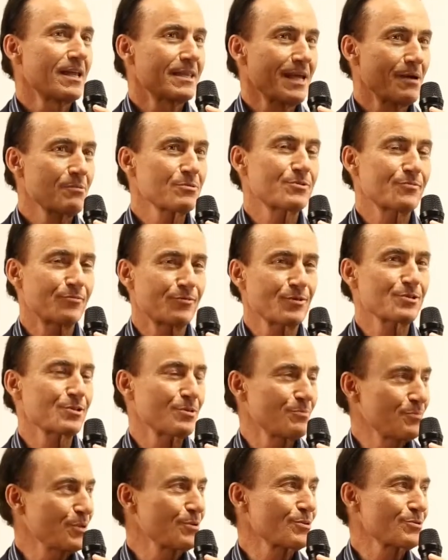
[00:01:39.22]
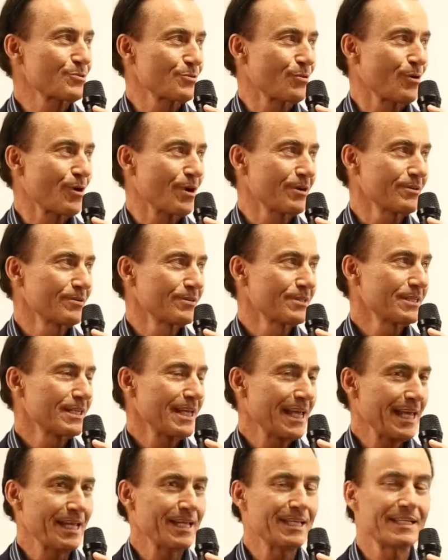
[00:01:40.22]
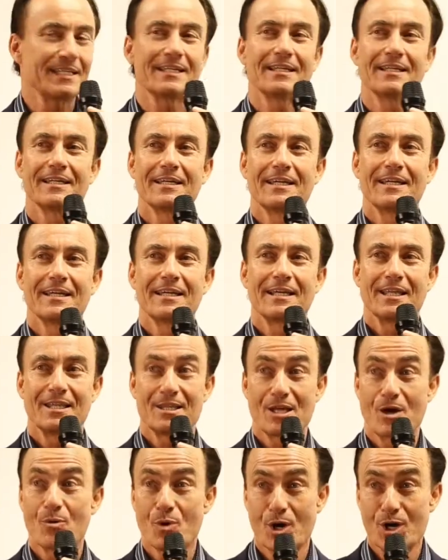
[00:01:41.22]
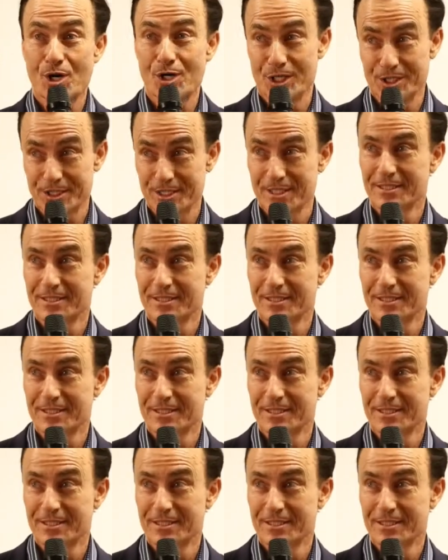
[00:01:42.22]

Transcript: That was the first computer store in the world.